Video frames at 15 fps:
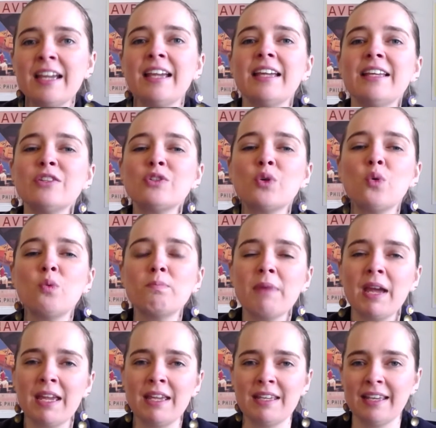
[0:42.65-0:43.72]
is to
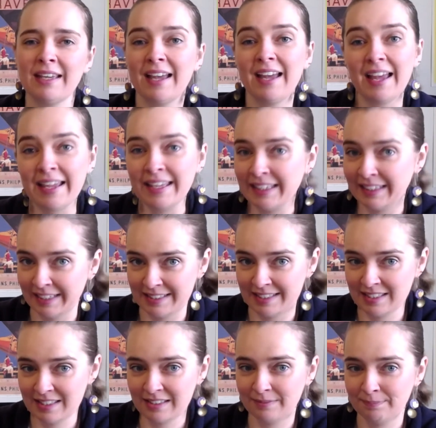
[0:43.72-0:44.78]
make a
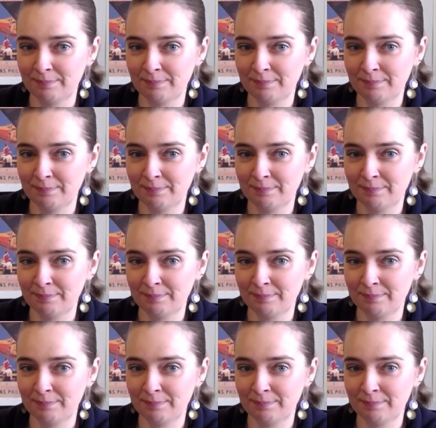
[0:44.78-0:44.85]
list.